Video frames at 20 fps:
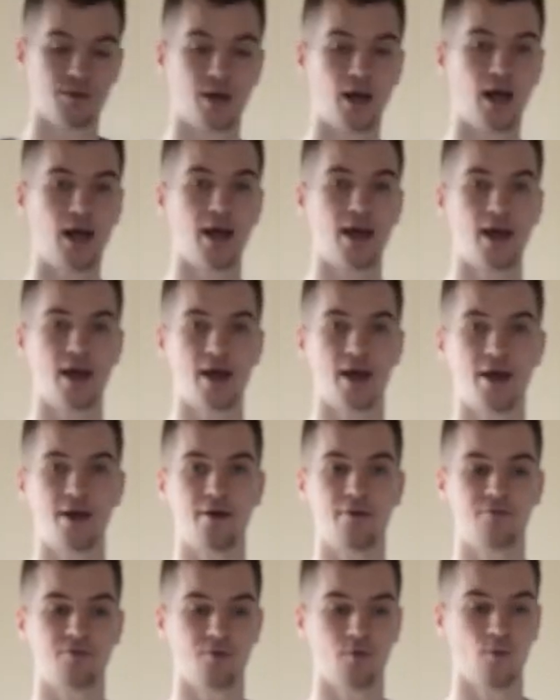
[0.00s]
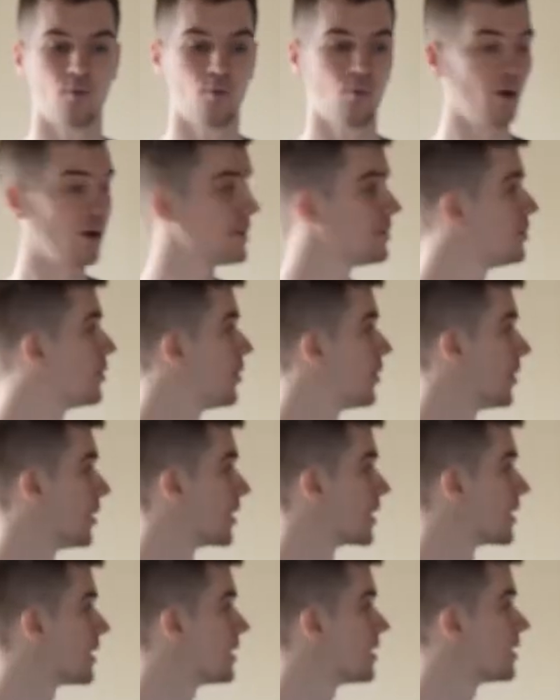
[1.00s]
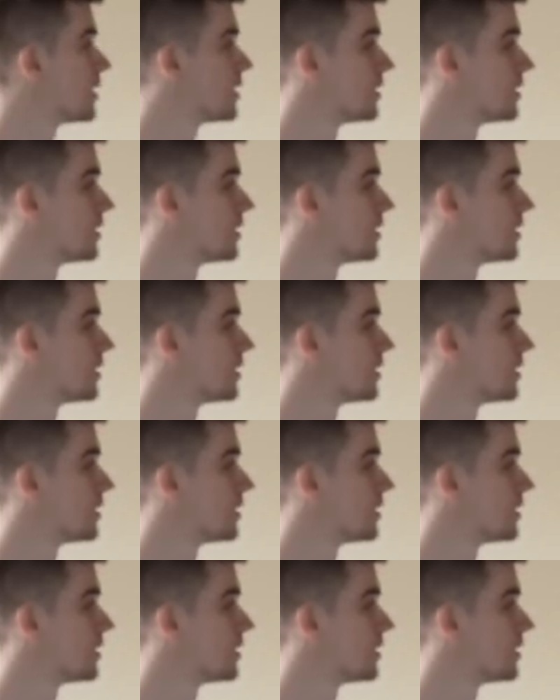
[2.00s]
I have one more